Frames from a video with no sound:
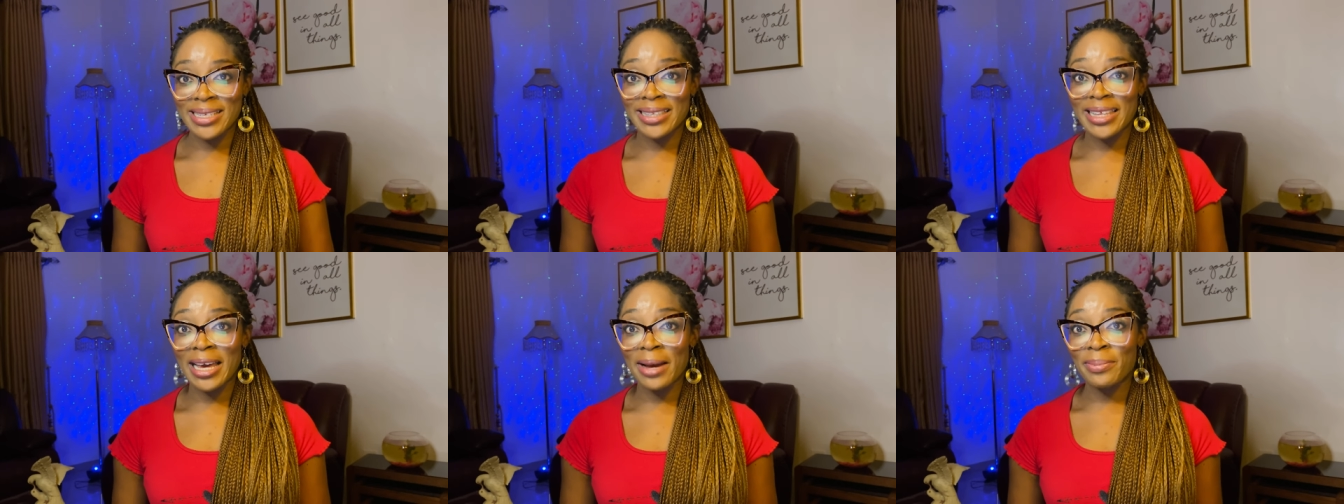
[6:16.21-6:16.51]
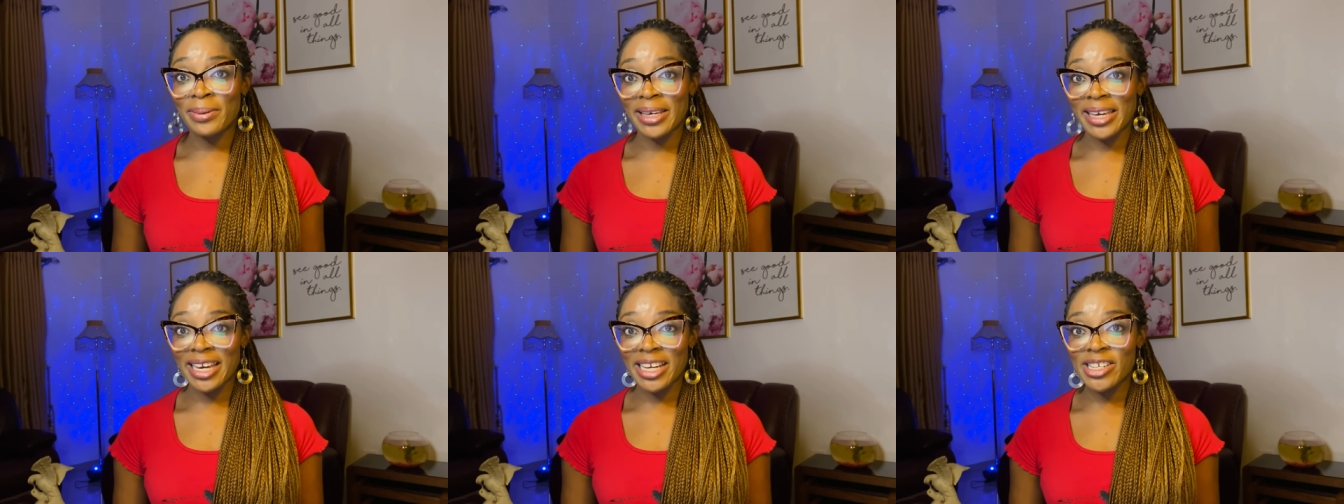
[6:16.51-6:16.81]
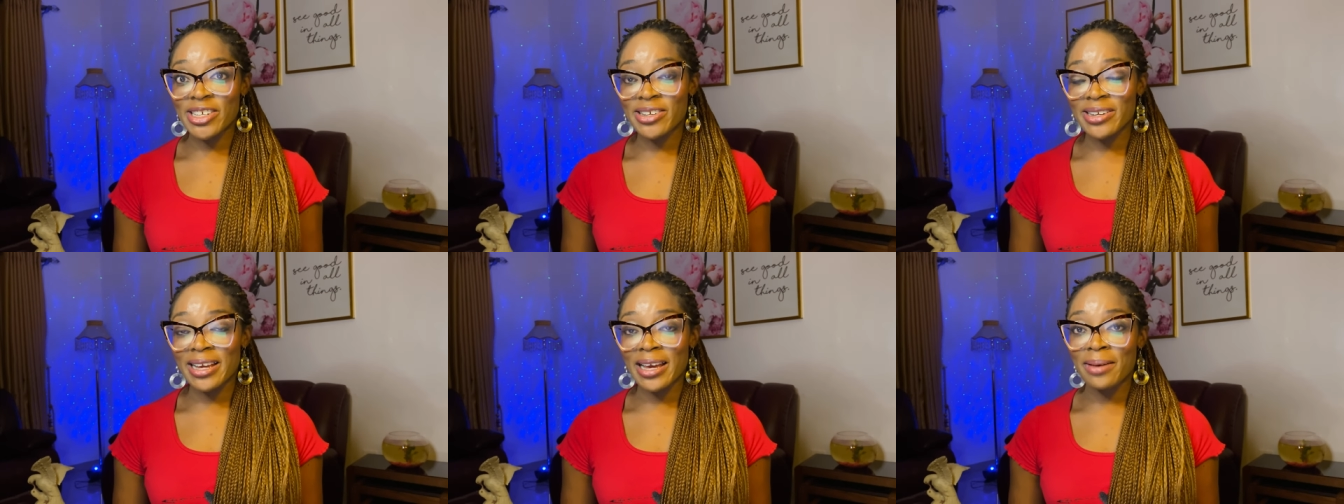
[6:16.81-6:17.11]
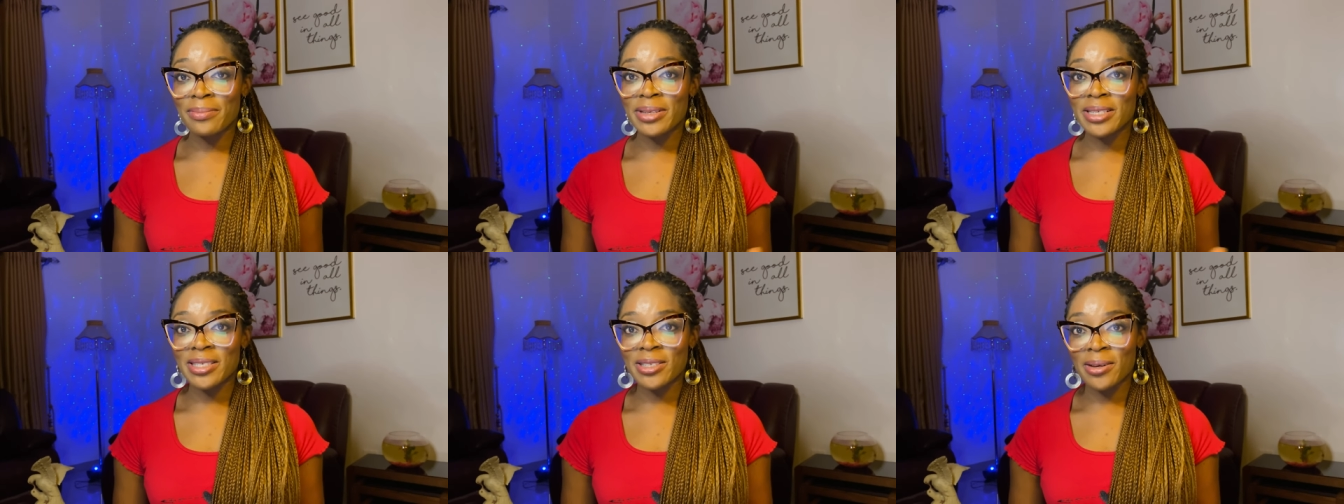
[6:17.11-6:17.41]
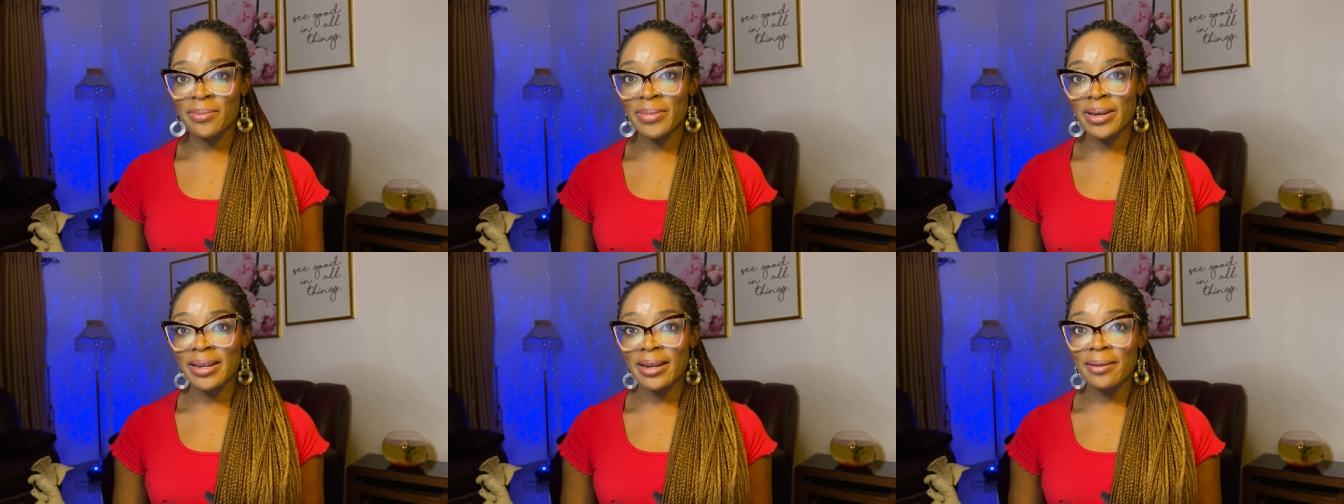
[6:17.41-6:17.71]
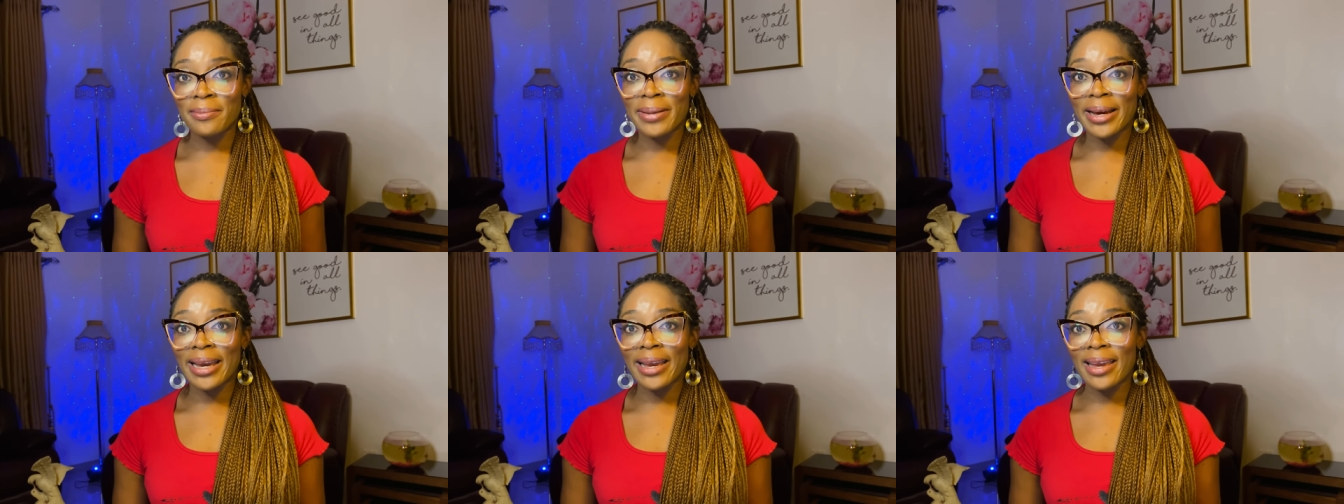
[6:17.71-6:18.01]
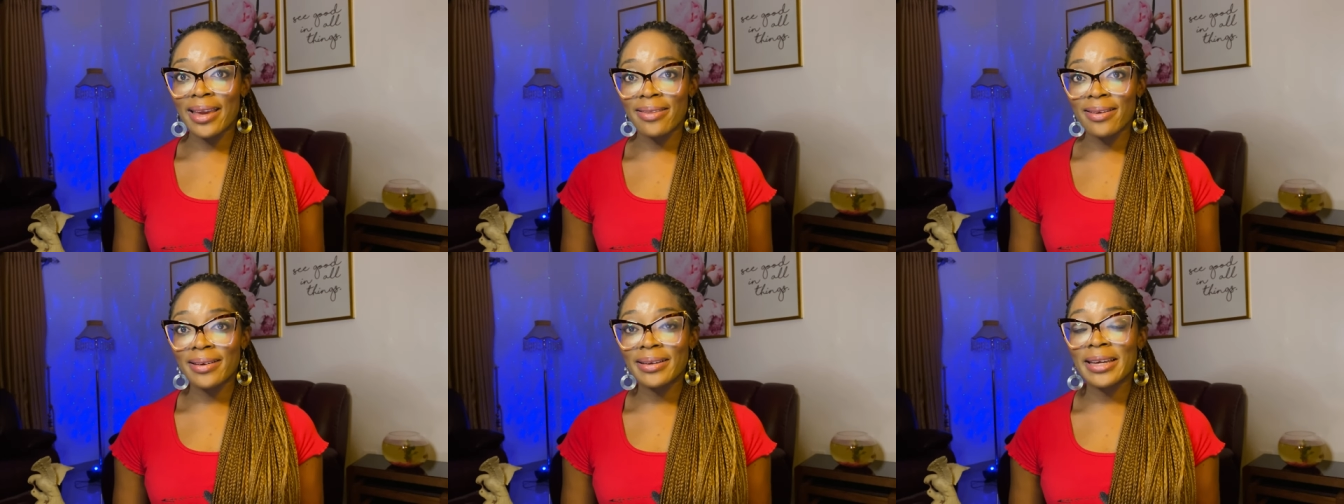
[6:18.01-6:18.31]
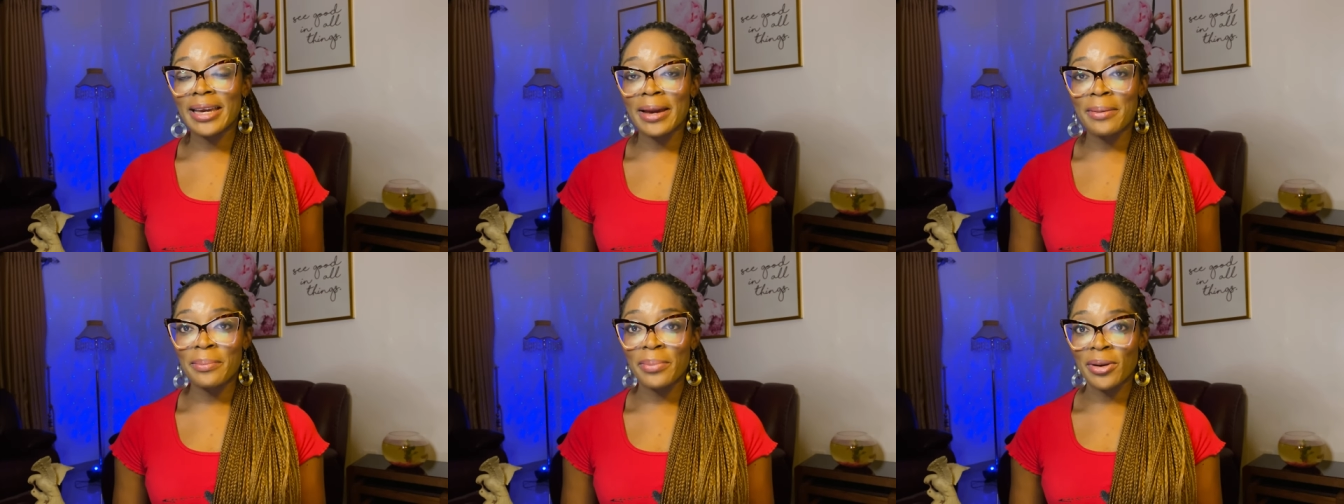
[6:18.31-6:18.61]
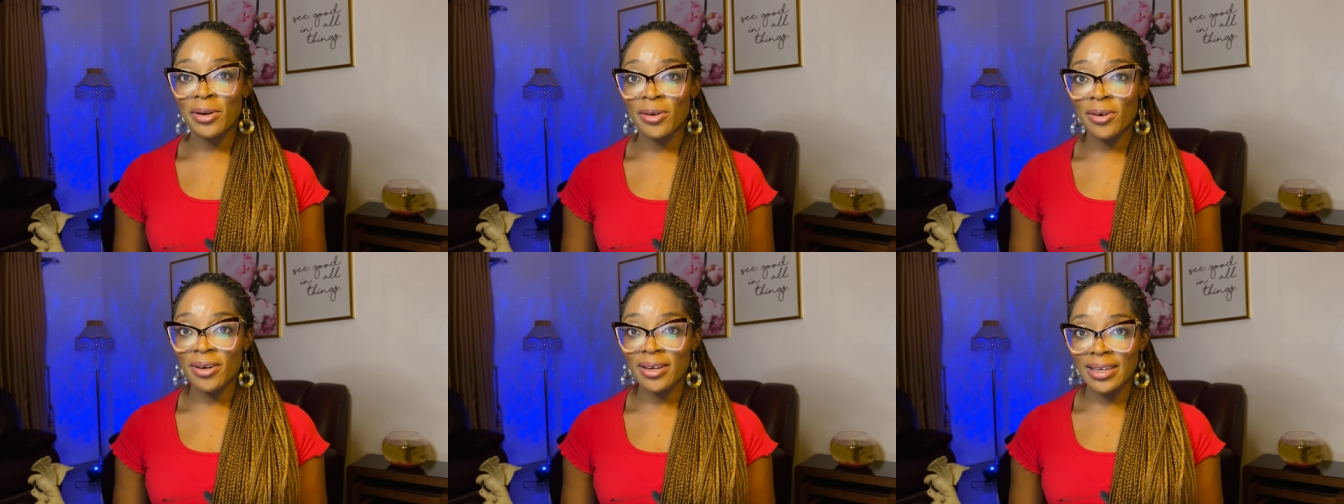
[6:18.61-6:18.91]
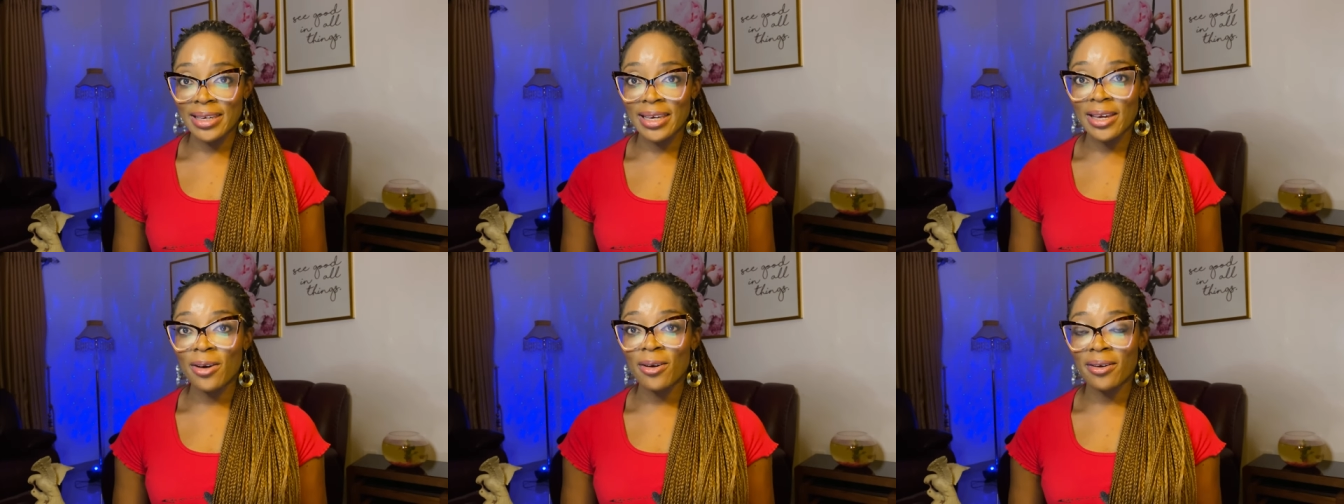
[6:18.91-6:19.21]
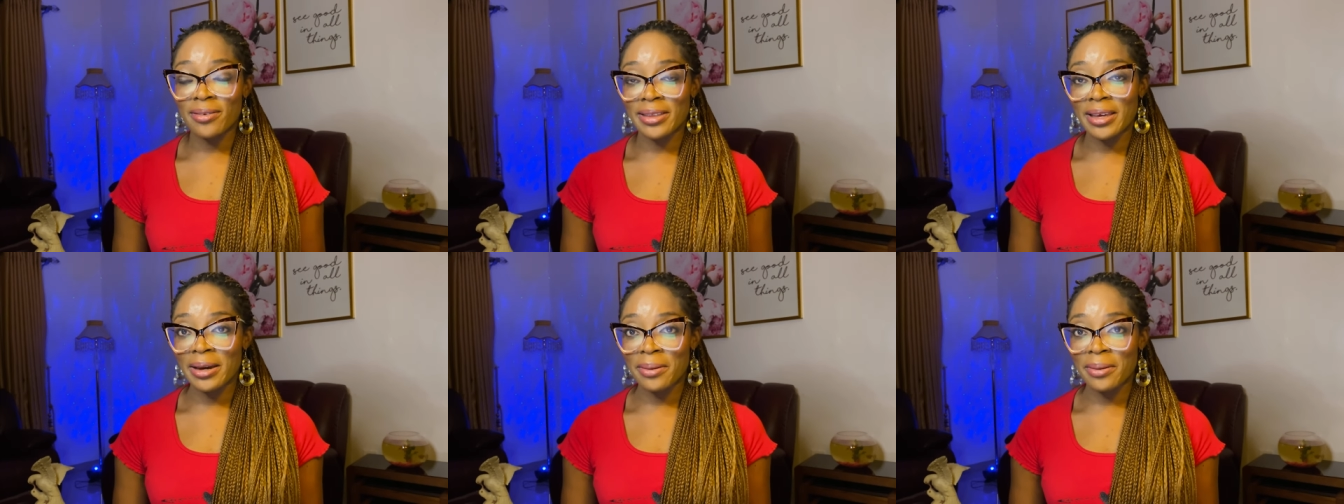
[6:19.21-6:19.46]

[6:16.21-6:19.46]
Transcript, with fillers: The application can be submitted by either the employee or the